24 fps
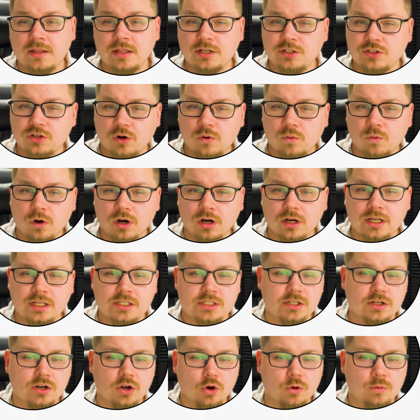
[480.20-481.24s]
that don't work.
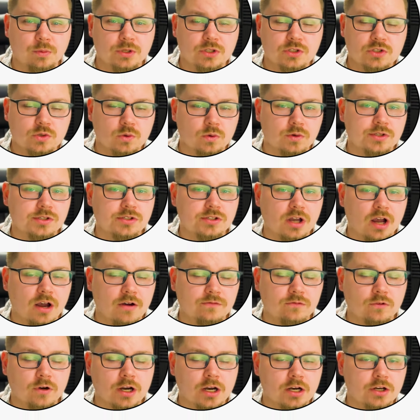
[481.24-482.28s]
It's an open source
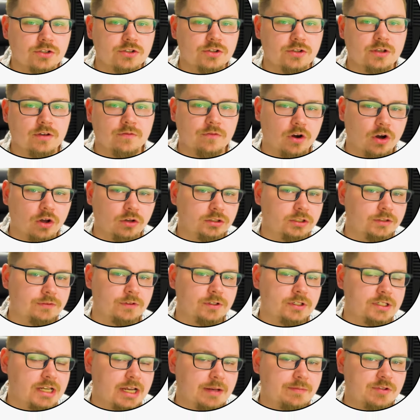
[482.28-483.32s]
software, so you have all
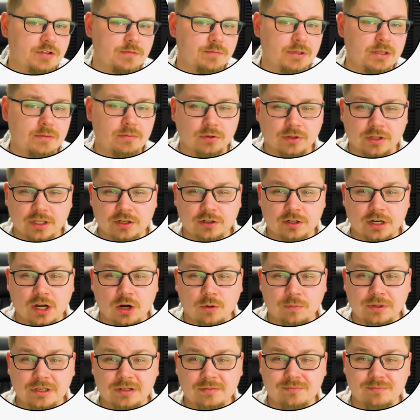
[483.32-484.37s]
different types of people that are
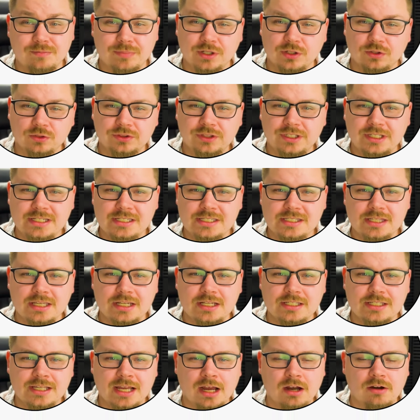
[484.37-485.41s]
helping build these
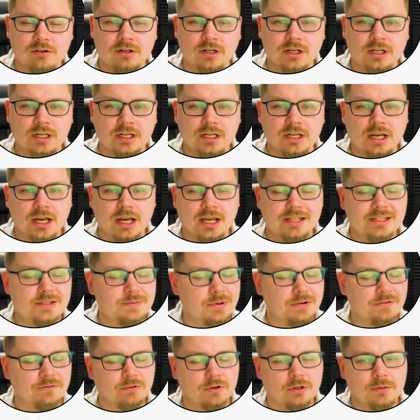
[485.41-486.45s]
things out. It's
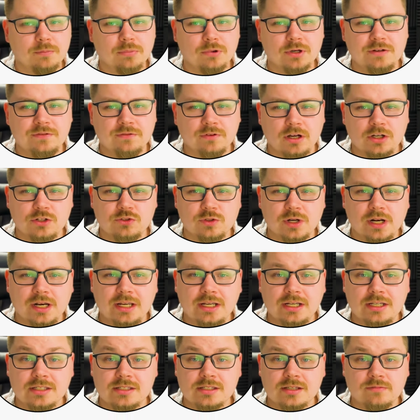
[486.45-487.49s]
been fr- pretty
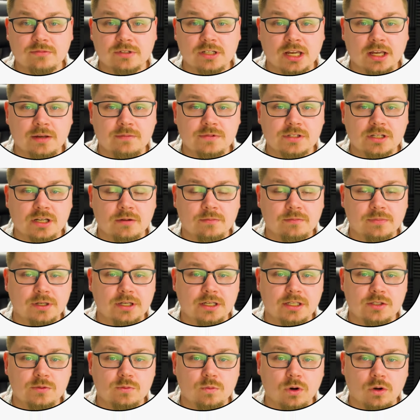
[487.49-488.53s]
frustrating because sometimes
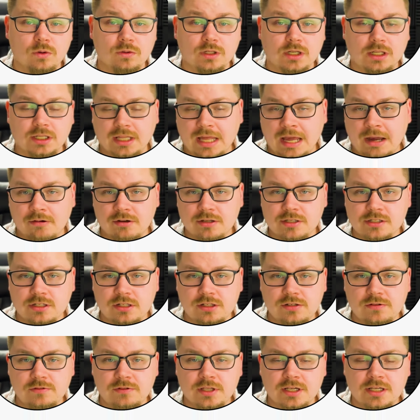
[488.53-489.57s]
companies won't allow us
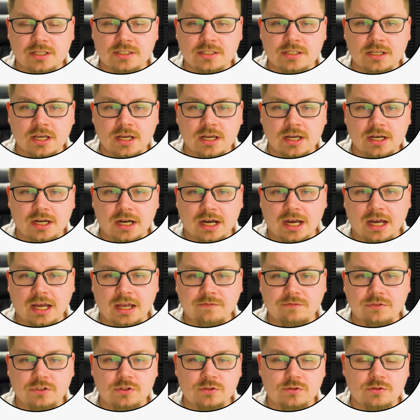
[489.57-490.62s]
to do this.
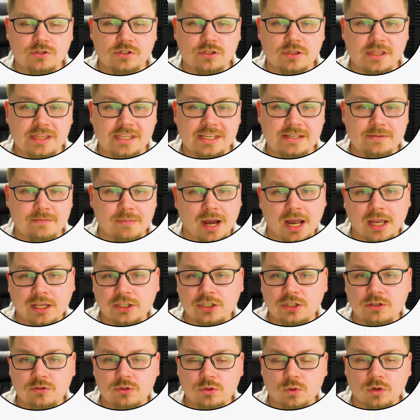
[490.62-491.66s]
I've used the
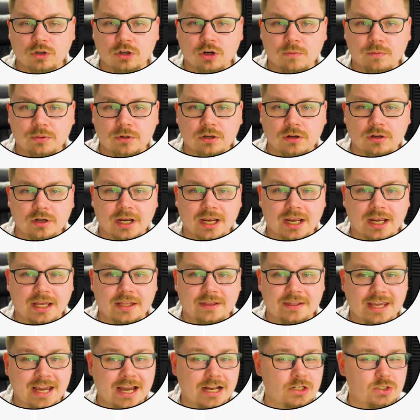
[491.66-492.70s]
MyQ door opener,
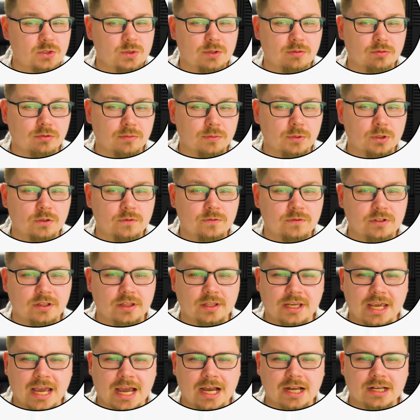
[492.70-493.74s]
and they actually removed
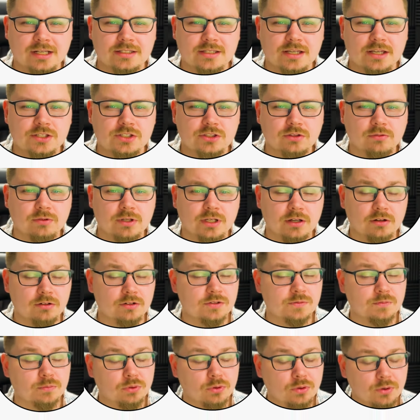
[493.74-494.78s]
the access through here, and
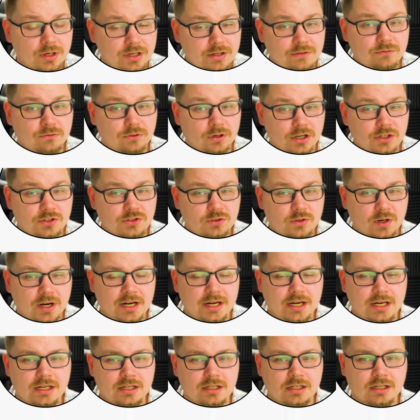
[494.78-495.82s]
it's pretty
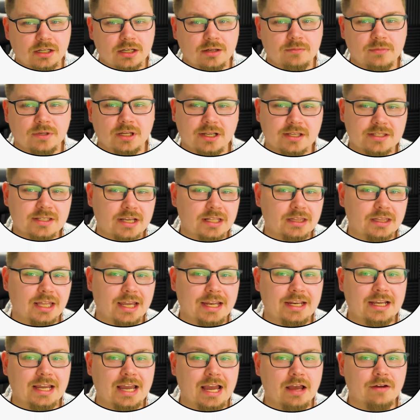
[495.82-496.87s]
frustrating because I
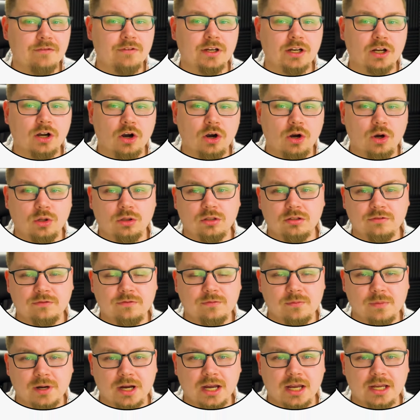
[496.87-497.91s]
like having all of
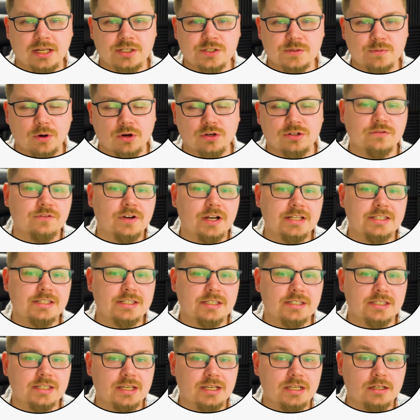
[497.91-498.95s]
my smart
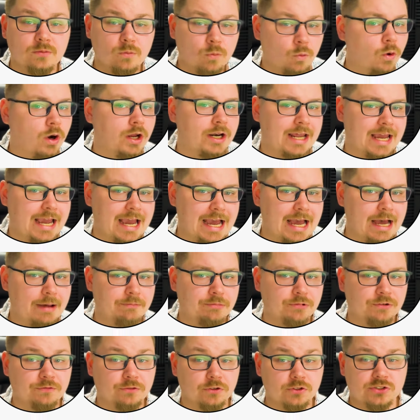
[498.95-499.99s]
devices in one
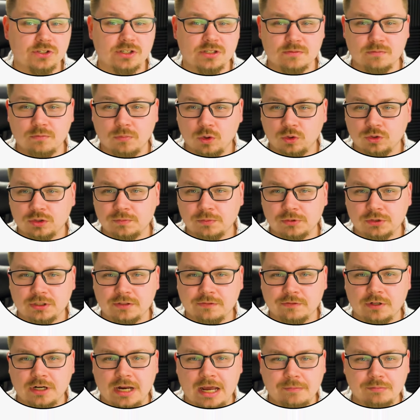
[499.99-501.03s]
app versus multiple
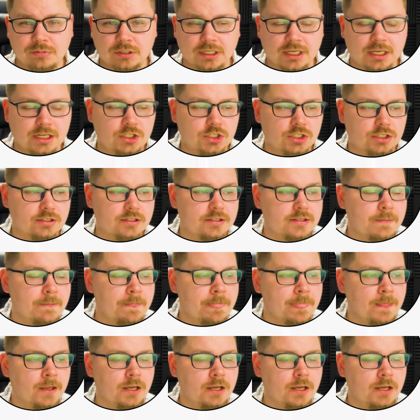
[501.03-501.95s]
different applications.